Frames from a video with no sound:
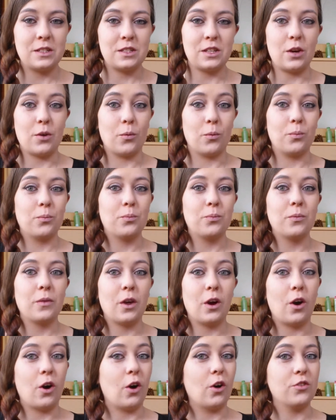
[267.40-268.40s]
So
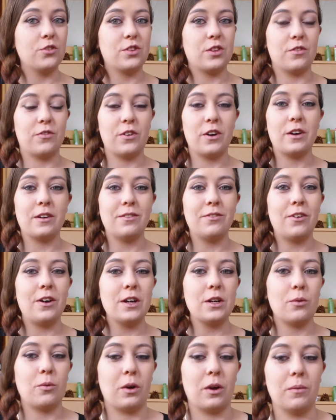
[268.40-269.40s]
on to the third and
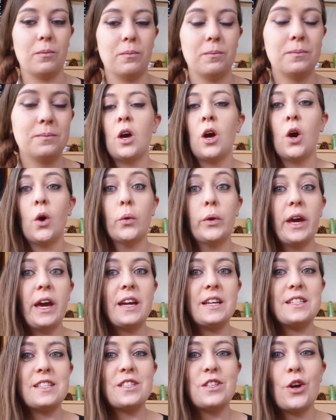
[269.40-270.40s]
final one.
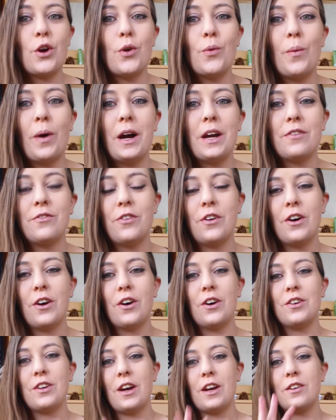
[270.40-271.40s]
Okay, so my
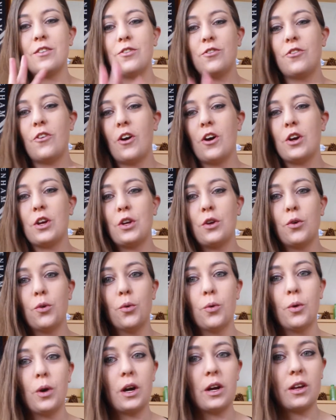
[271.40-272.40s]
third and
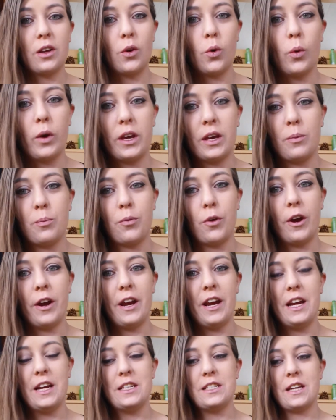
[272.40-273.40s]
final quick
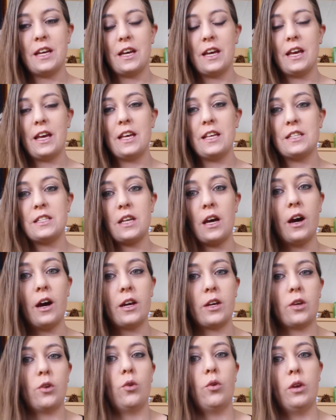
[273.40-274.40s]
braid is,
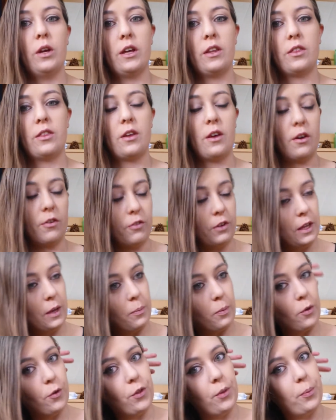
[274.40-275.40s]
I call it the
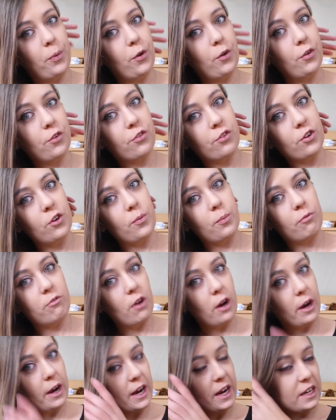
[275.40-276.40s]
flip or the pull through
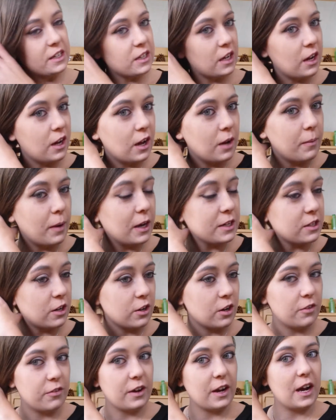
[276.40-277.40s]
braid. I don't
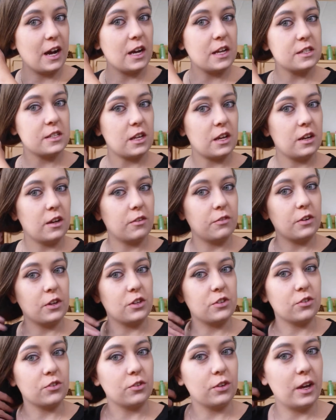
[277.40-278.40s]
know if it has an
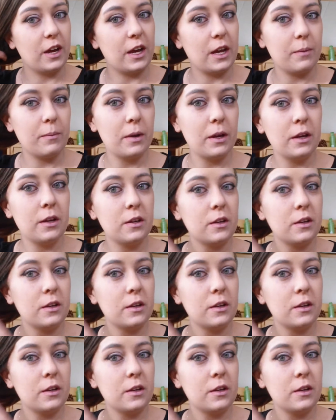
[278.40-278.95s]
official name.